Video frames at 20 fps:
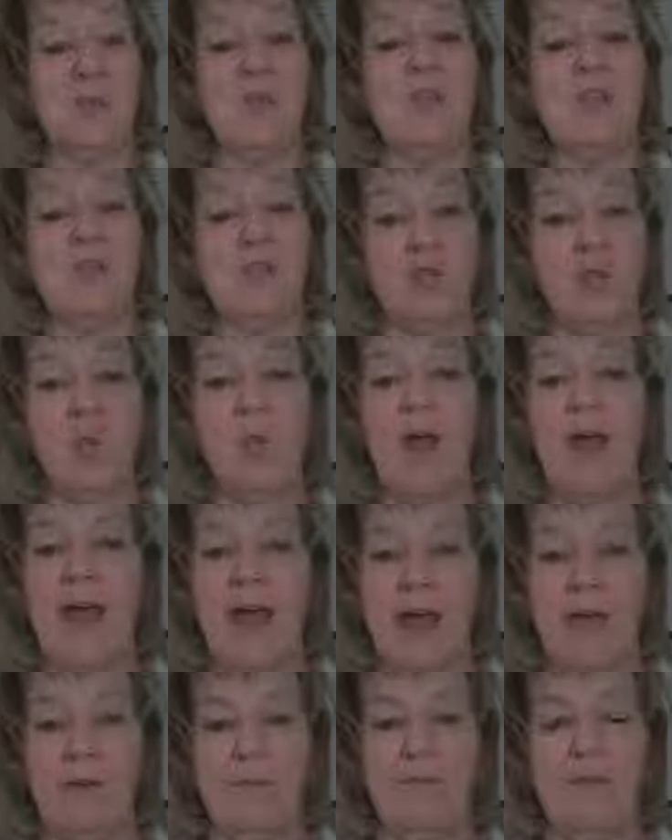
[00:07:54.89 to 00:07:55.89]
we do
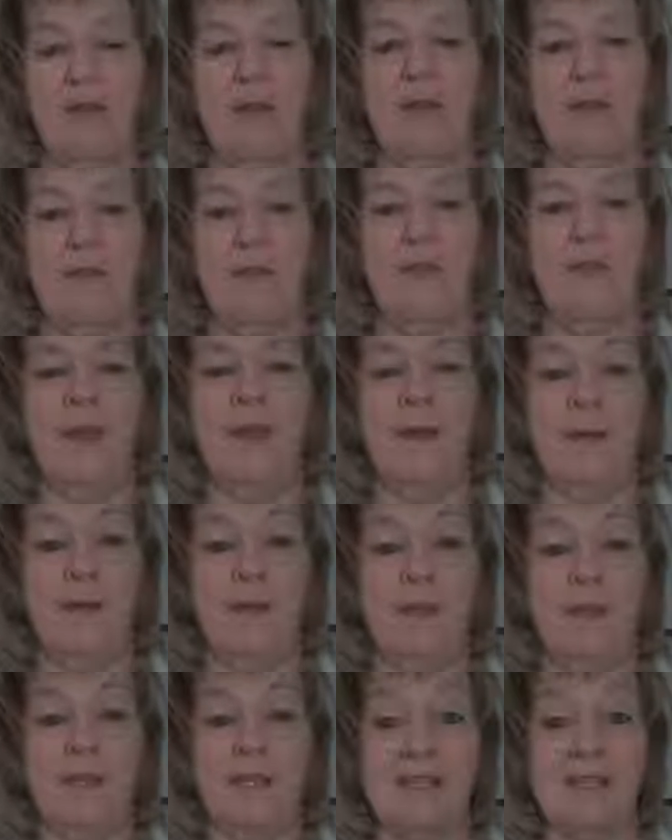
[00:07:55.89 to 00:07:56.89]
have
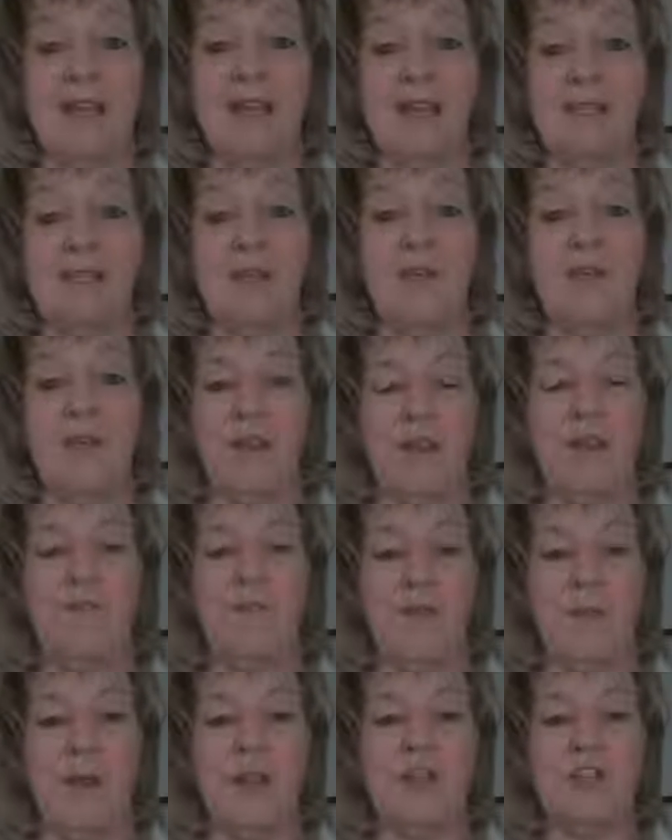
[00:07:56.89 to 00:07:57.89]
the scientific
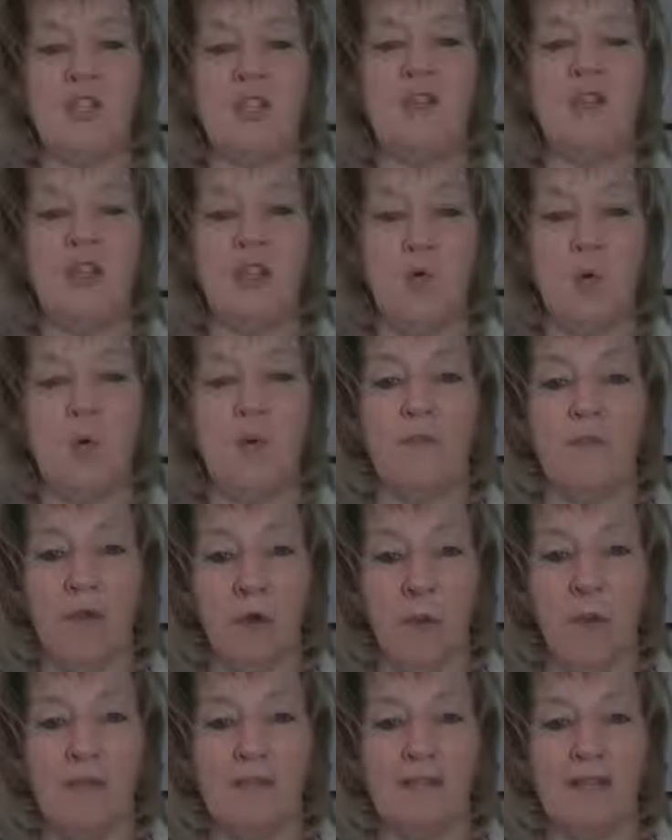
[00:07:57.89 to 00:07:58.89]
information that you were
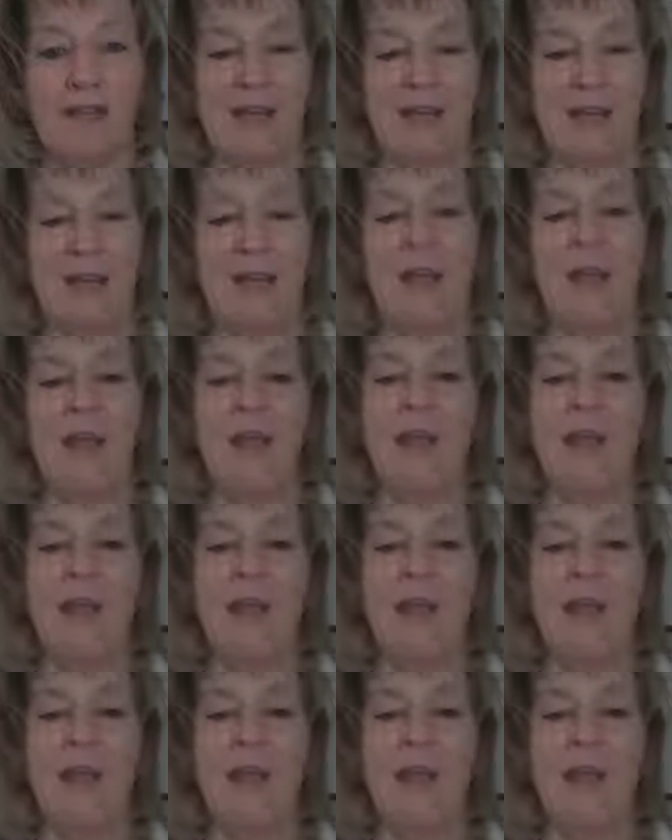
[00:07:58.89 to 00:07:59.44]
requesting.